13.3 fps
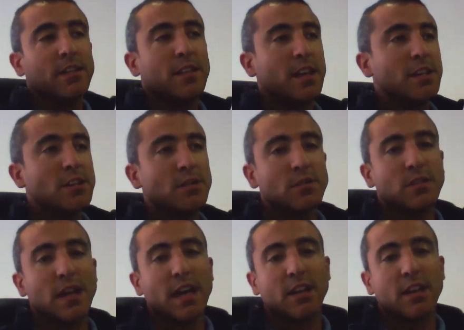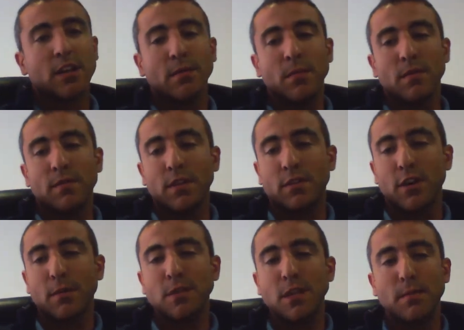issues that some of the
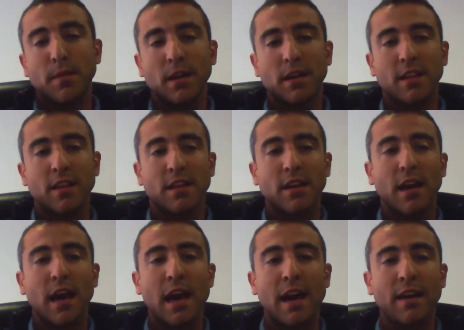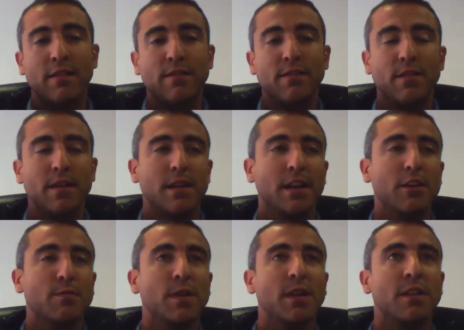dropshippers have
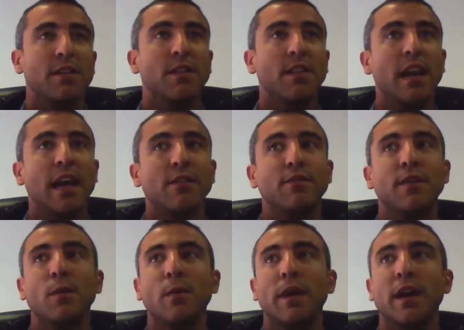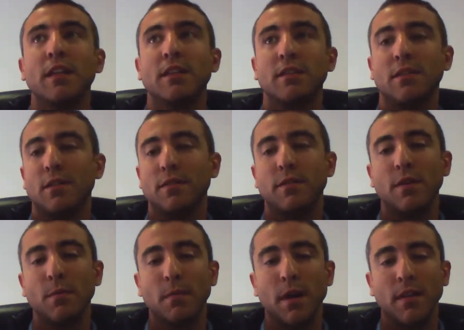experienced in the last few weeks or
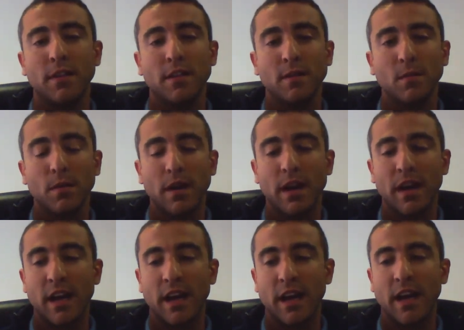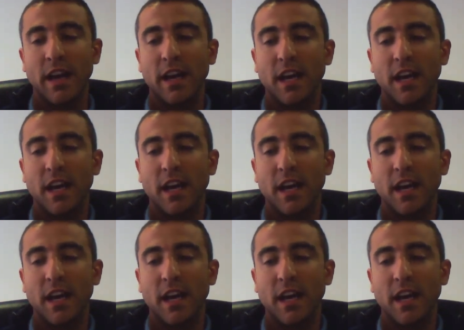few months, where